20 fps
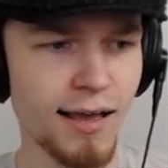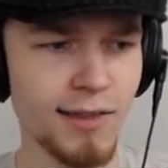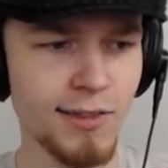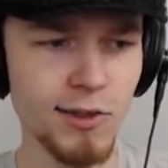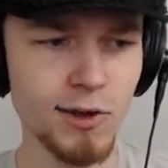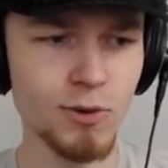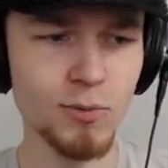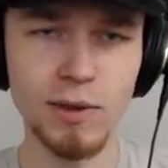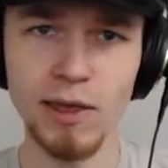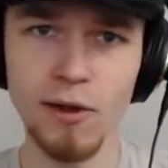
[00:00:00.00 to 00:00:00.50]

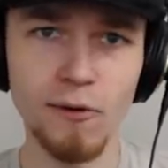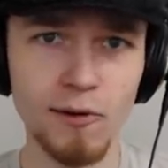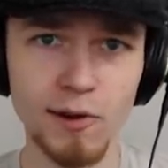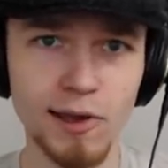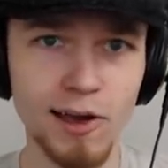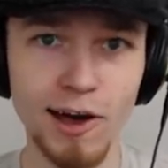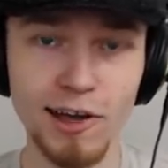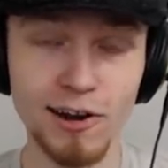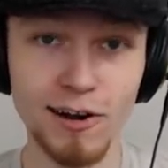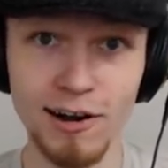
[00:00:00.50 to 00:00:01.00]
Look, we
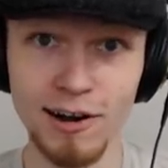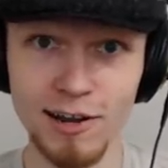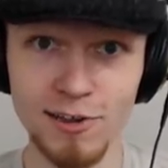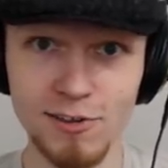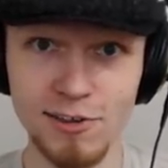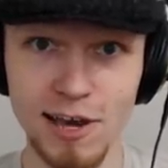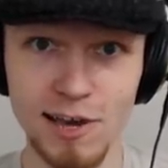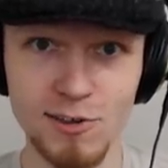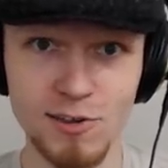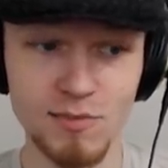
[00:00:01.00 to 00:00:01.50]
already got our
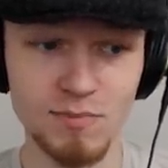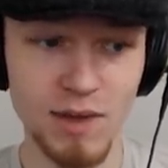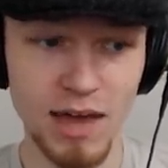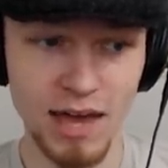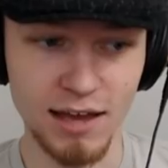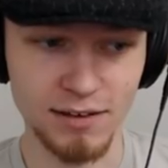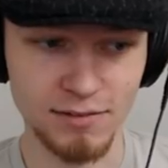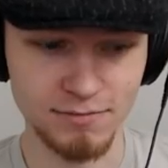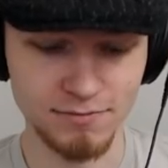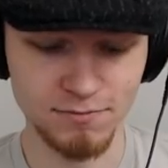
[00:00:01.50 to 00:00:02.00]
initiation
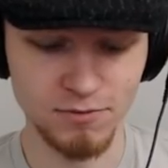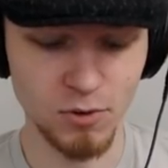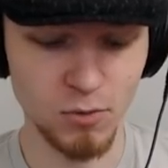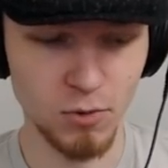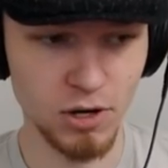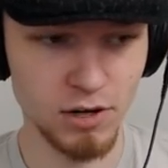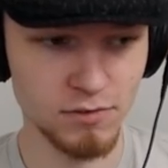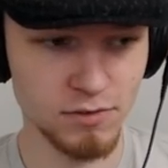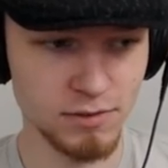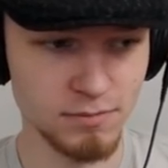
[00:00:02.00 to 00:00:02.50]
back, for one of